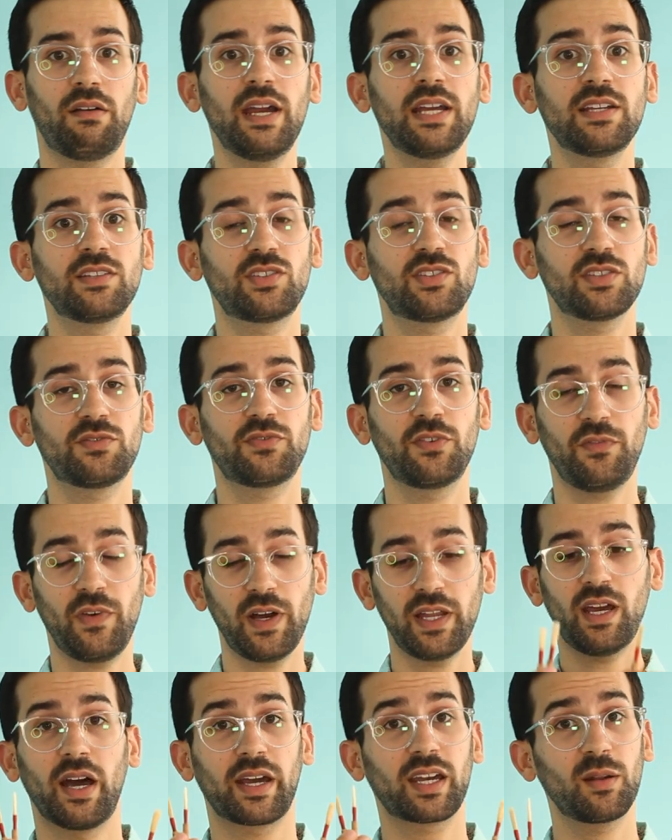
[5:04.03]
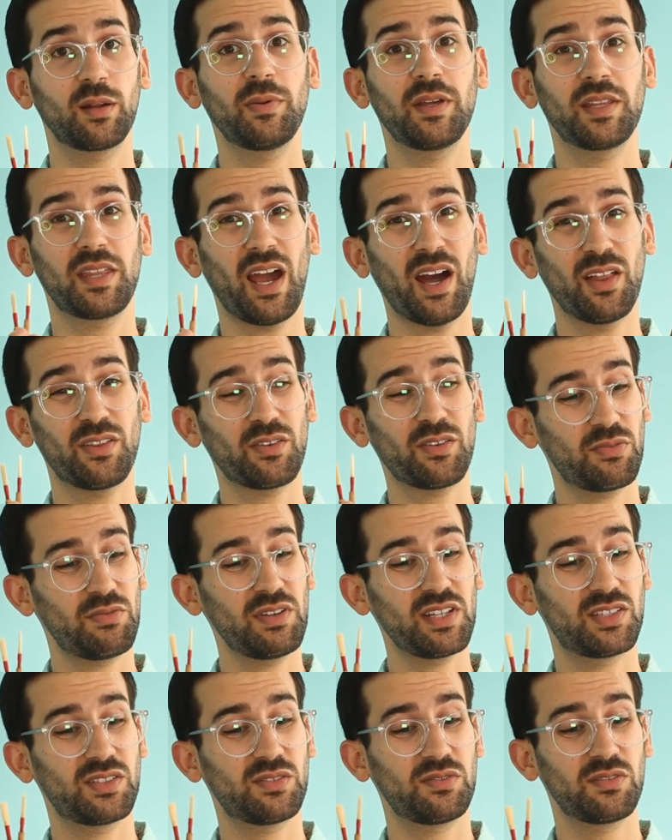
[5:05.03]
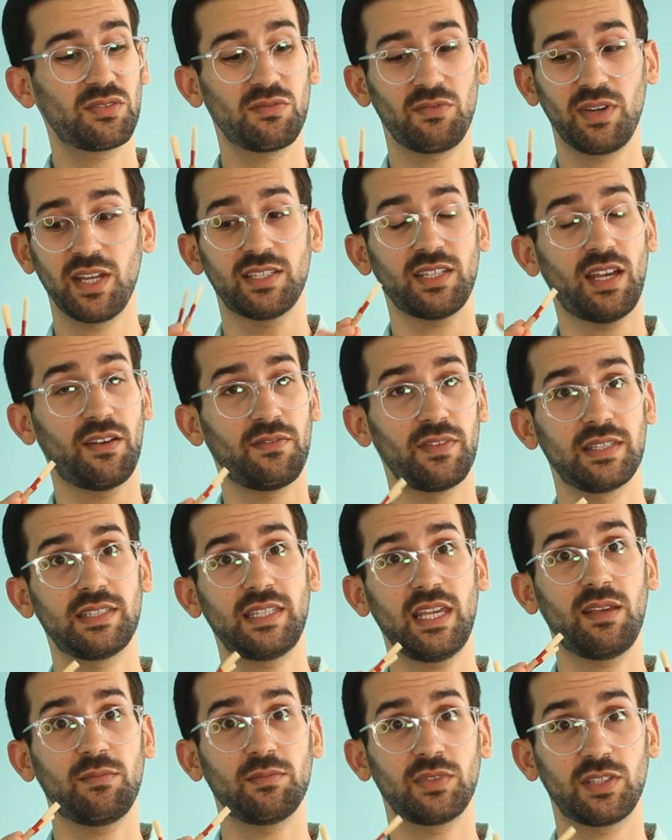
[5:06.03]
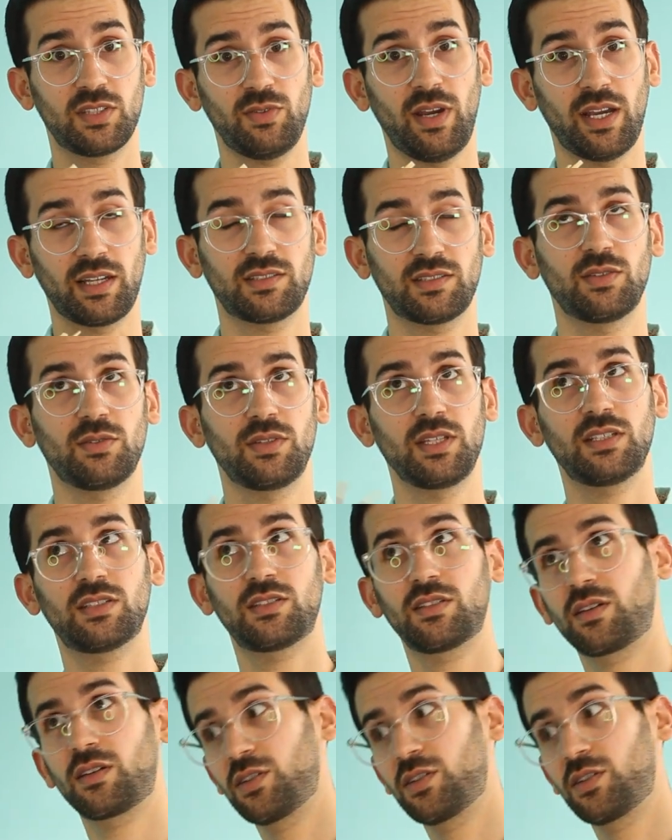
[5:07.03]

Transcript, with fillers: right, just for fun, I'm gonna play the other three student reeds of the same strength. So these